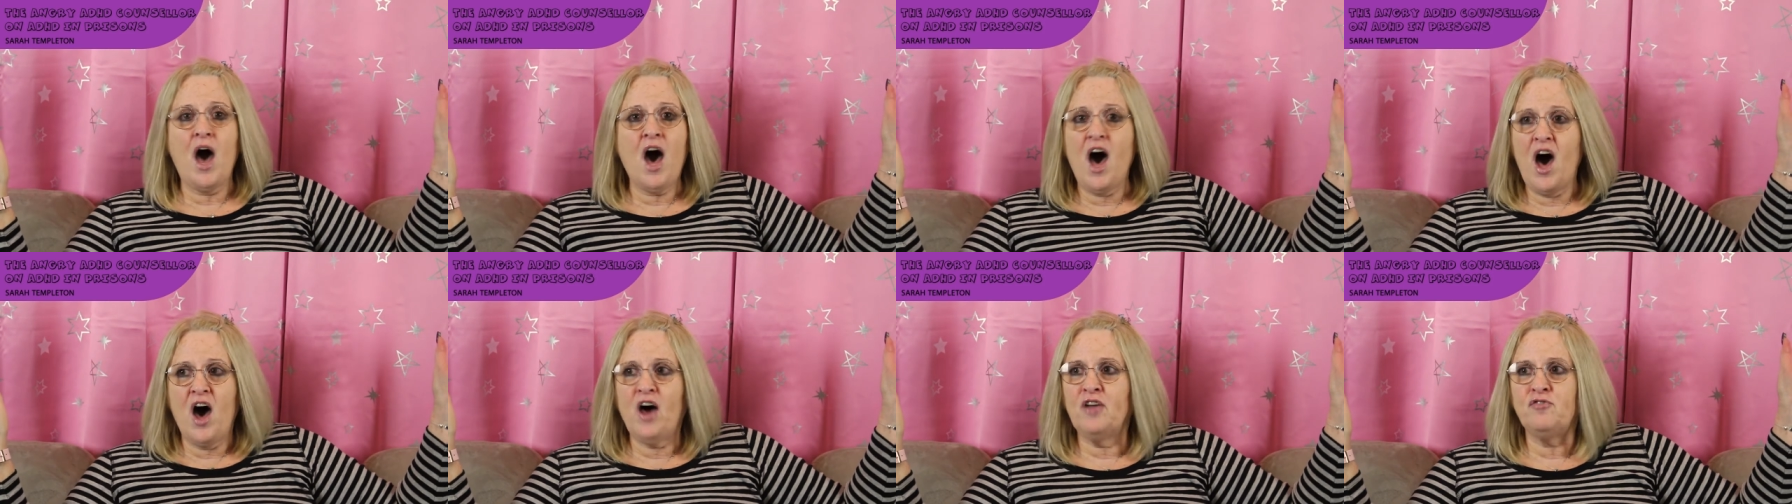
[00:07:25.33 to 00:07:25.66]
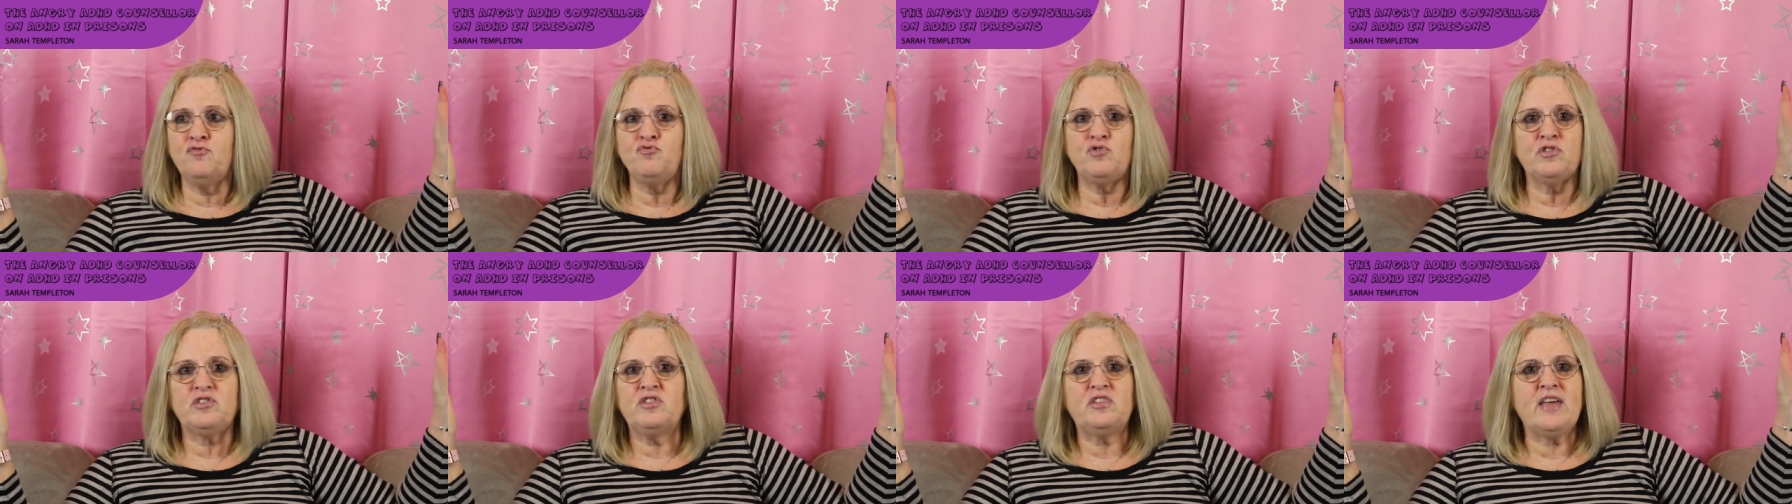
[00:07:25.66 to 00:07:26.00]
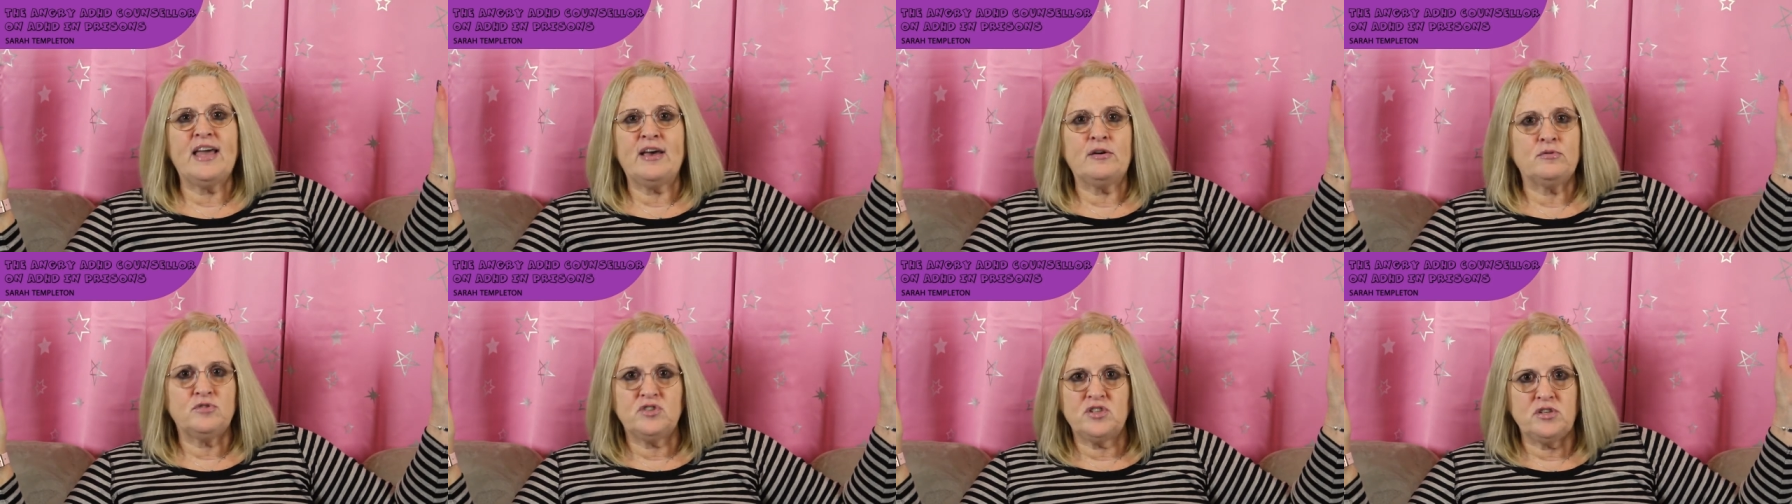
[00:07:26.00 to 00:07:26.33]

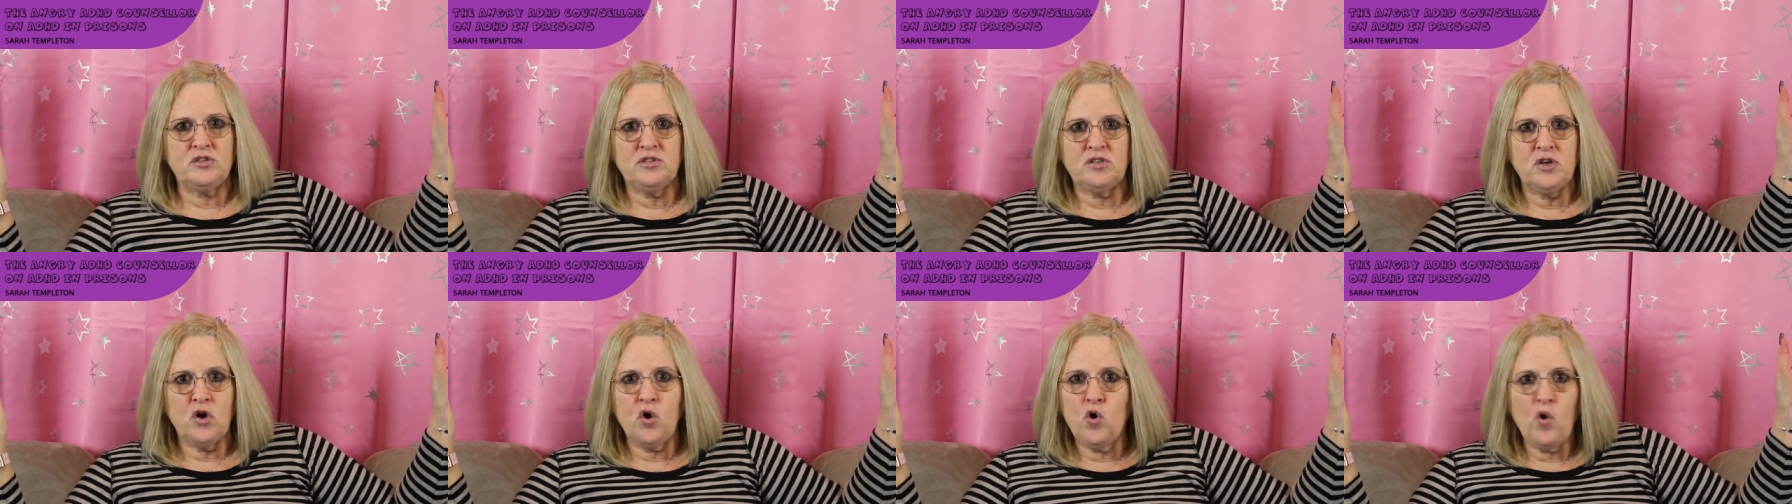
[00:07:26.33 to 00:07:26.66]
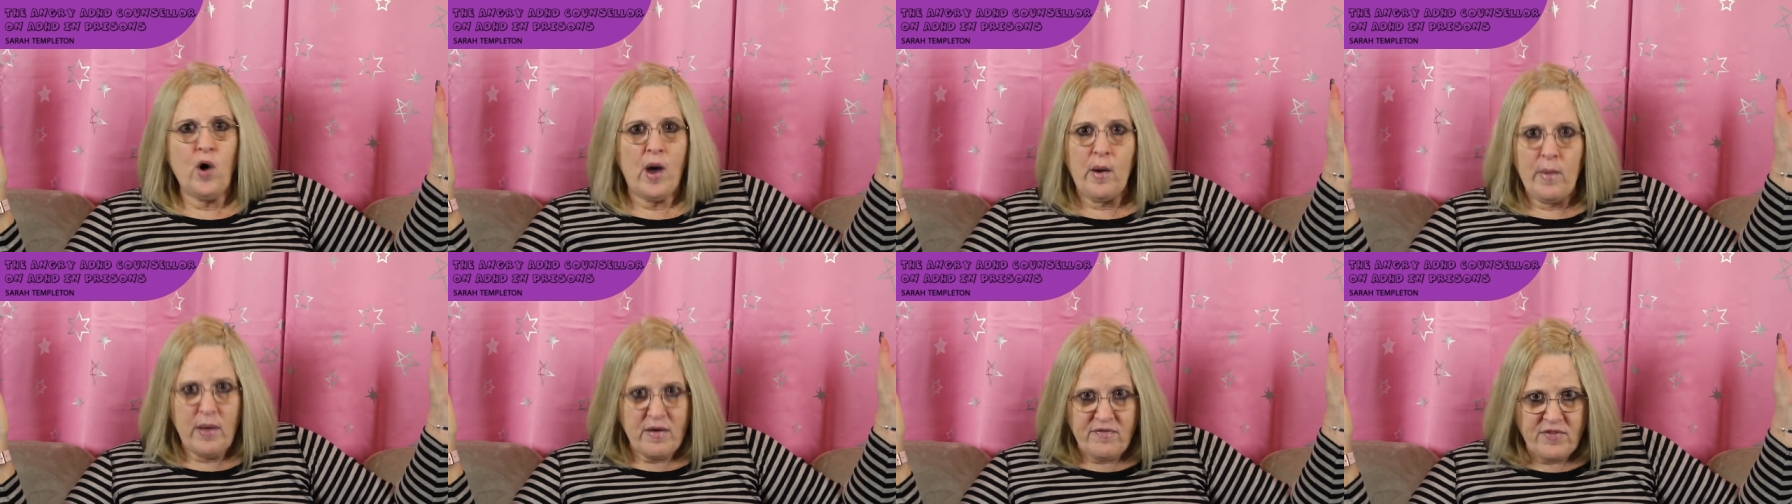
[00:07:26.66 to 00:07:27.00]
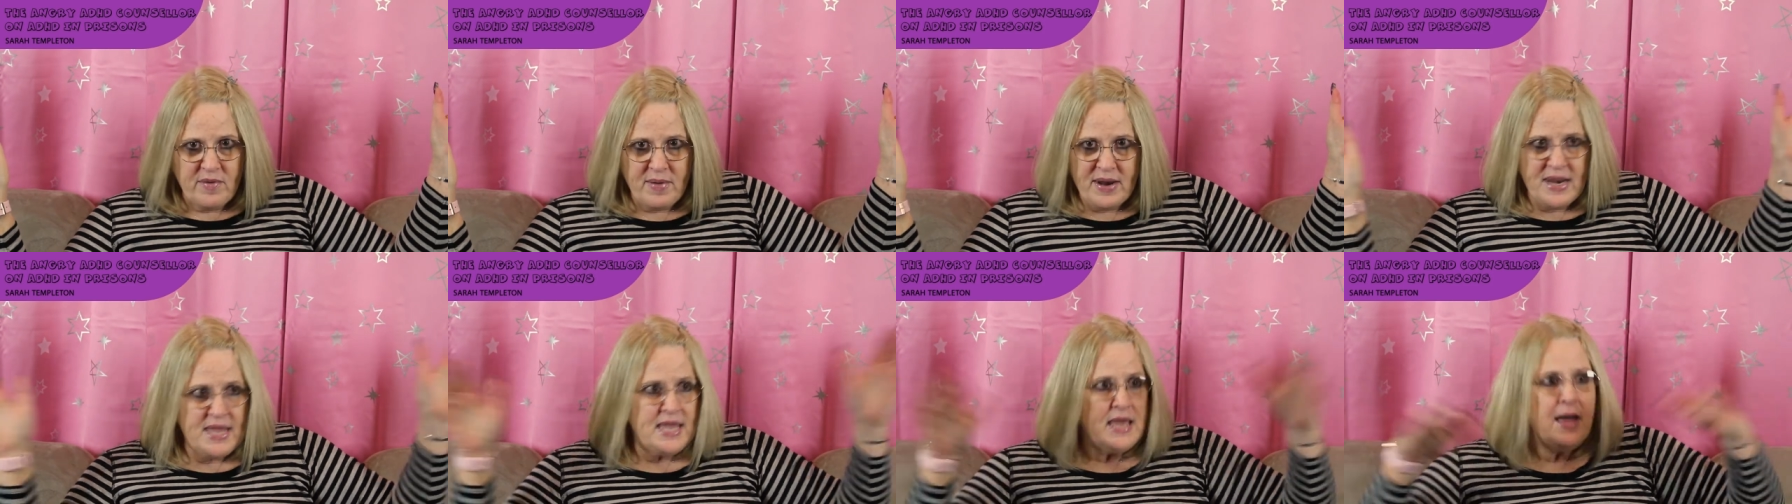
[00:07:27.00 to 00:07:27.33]
100,000 or
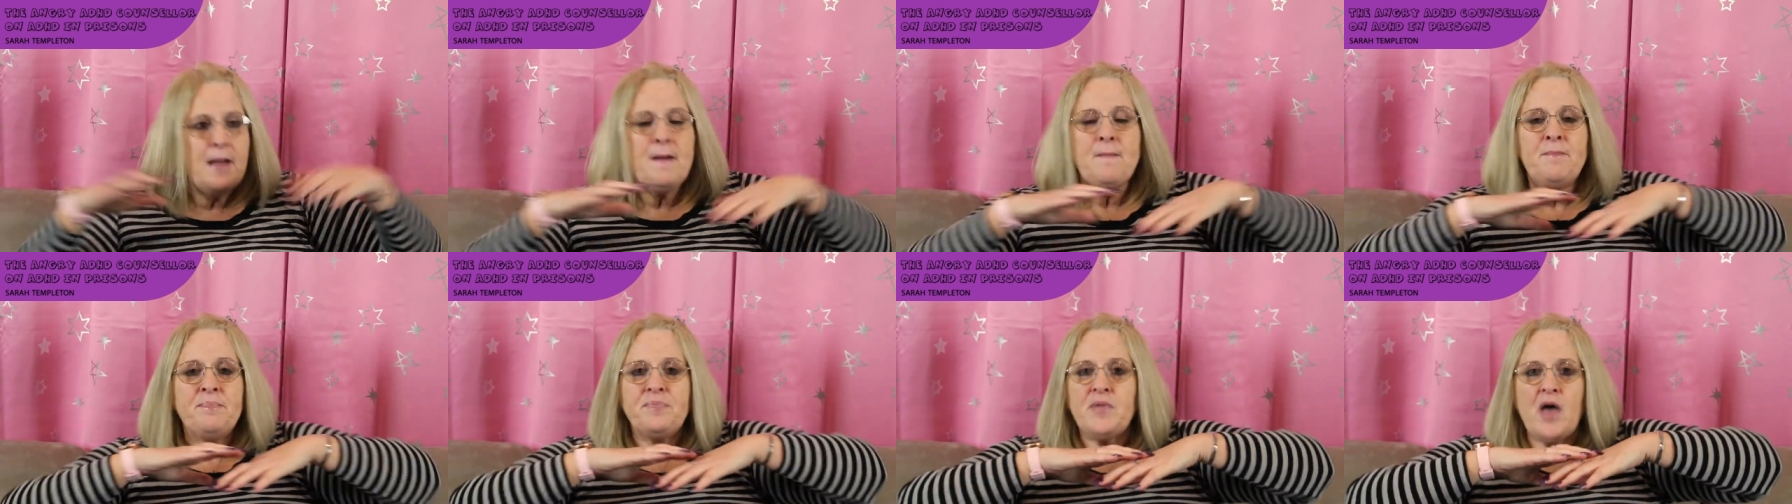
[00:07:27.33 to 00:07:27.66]
however many.